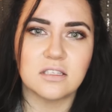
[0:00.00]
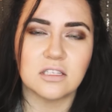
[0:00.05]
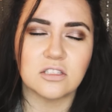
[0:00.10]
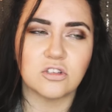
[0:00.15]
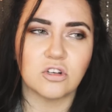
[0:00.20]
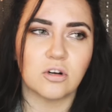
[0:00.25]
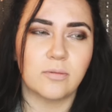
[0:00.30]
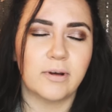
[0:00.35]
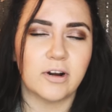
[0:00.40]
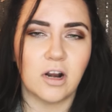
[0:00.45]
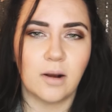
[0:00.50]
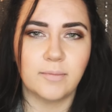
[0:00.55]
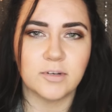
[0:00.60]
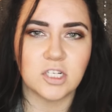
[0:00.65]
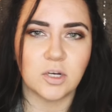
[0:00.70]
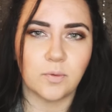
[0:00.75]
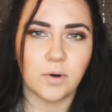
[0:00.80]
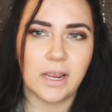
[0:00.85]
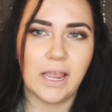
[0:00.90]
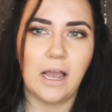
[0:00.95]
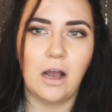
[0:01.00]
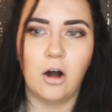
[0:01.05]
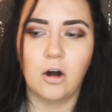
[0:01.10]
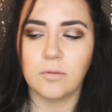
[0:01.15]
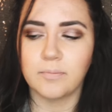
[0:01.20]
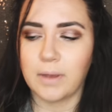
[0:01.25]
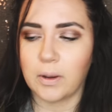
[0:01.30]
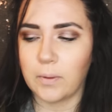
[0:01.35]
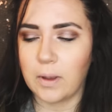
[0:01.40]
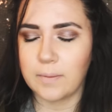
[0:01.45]
and so no matter how much I work
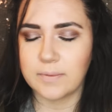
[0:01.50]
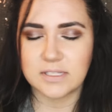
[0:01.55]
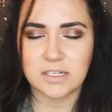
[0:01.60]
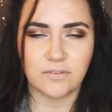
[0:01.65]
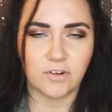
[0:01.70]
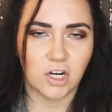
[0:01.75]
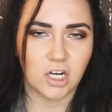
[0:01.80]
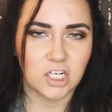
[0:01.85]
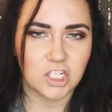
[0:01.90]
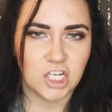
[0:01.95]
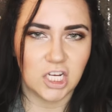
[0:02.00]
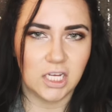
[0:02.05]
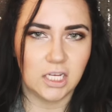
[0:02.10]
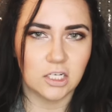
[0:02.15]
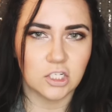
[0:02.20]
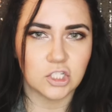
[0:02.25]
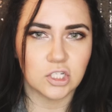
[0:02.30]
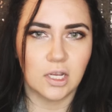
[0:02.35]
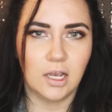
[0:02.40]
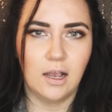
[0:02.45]
out, my weight was never gonna change.